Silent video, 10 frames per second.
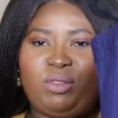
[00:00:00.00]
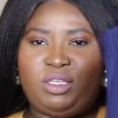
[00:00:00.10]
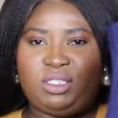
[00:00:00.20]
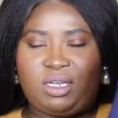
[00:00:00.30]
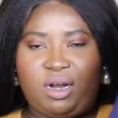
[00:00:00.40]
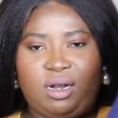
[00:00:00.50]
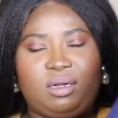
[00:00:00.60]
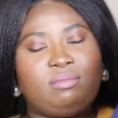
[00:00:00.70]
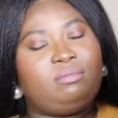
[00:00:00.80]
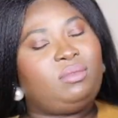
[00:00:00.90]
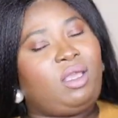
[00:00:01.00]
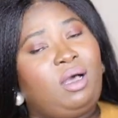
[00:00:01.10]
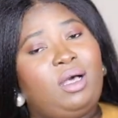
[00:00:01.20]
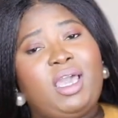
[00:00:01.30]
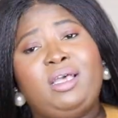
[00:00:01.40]
it with the skirt,
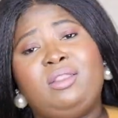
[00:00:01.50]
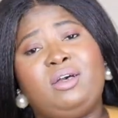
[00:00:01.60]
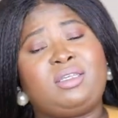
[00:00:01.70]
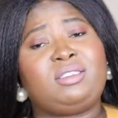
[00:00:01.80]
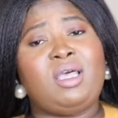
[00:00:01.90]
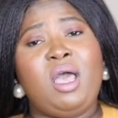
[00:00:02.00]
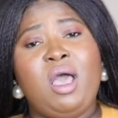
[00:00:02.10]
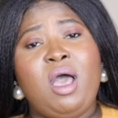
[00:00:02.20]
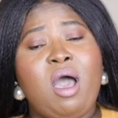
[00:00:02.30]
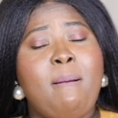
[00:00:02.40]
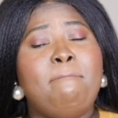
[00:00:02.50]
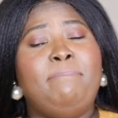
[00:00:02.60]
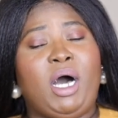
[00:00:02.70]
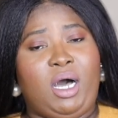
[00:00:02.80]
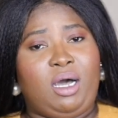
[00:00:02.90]
y'all, it looks
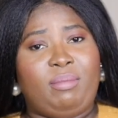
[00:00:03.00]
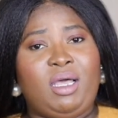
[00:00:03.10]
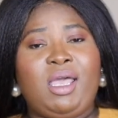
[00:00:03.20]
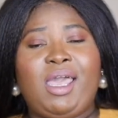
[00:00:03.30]
bomb.